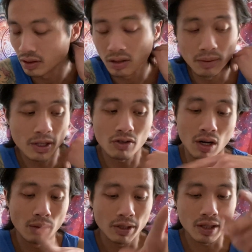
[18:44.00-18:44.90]
could be
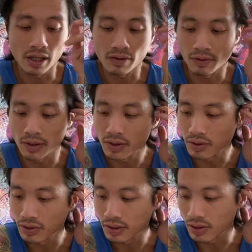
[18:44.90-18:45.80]
traumatized from this
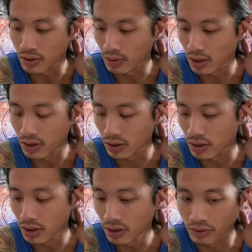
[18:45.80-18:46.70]
whole situation
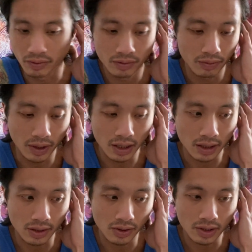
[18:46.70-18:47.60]
too,
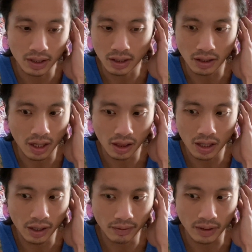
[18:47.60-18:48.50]
because there's like a
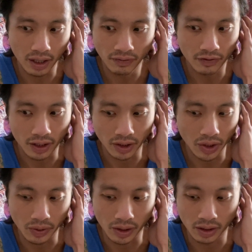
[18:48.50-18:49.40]
lot of mind fuck
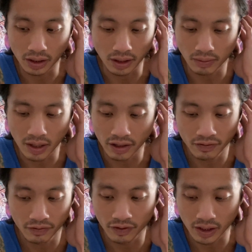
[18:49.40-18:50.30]
going, like mind
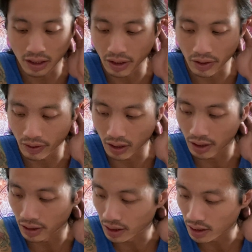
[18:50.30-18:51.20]
fucking going
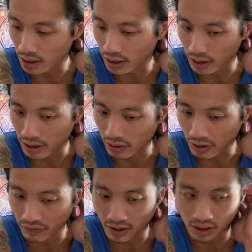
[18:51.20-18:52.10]
on uh, here. I
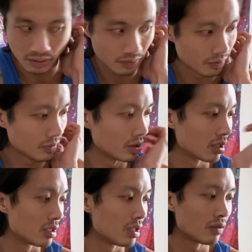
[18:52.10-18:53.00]
feel
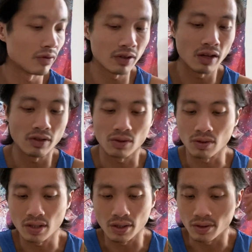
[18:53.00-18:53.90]
because you had the five of
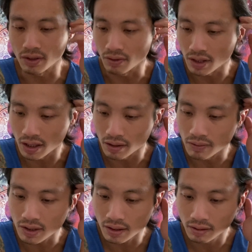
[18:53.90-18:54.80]
swords here two
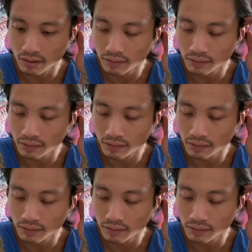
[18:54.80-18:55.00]
times.